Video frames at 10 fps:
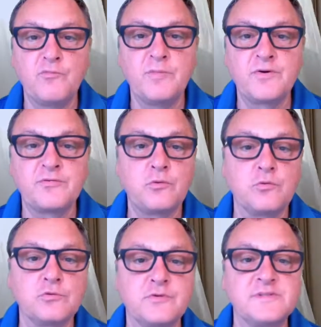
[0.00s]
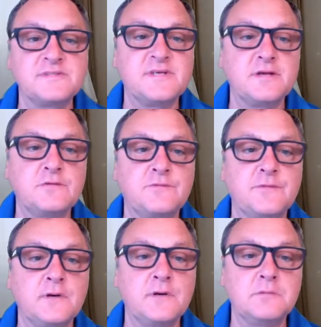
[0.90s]
my shoulder instead of
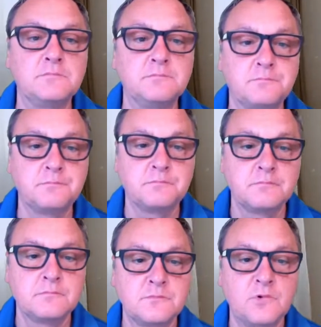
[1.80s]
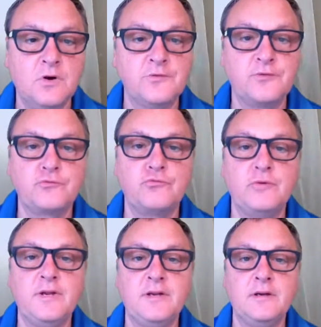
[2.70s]
on
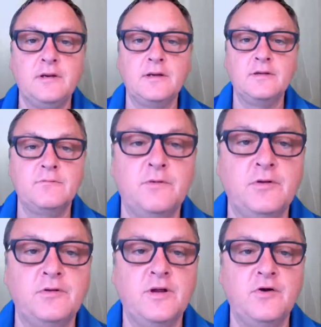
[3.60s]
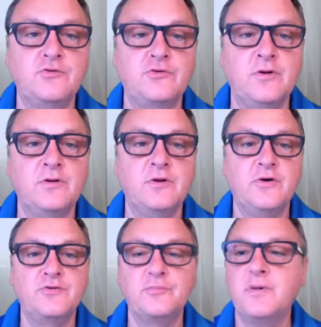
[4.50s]
screen. I can
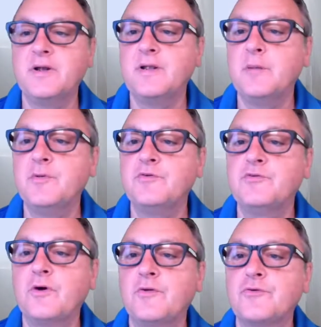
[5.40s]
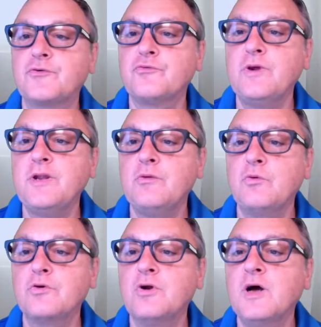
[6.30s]
enlarge my image on screen
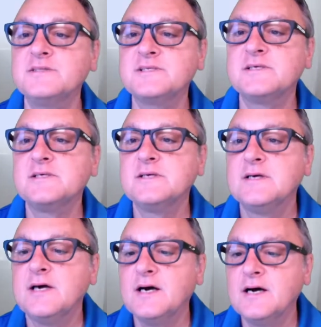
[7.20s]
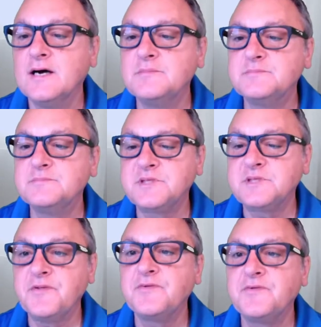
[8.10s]
or not. So
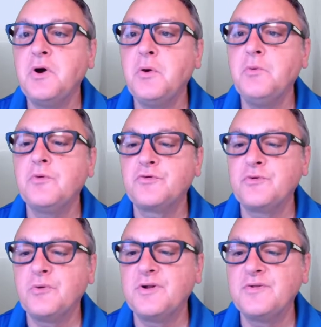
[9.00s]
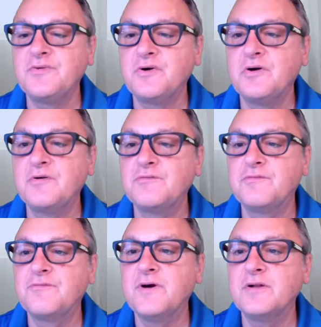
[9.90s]
there's no shortage of
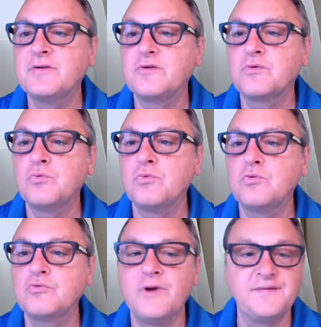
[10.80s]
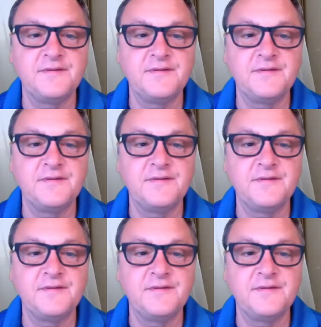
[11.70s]
fun, cool, crazy